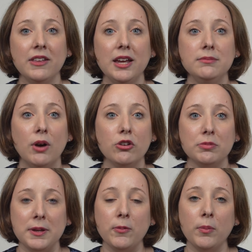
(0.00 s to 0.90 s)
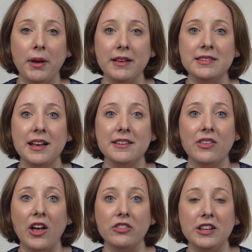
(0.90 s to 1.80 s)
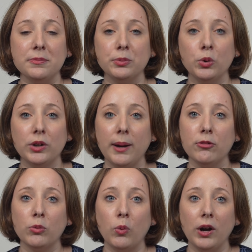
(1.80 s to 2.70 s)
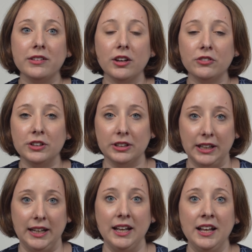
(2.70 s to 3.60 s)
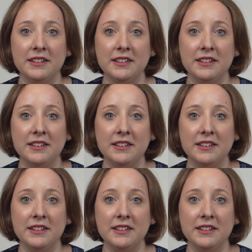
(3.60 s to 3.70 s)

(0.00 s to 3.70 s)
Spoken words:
thing most people miss is that these programs work differently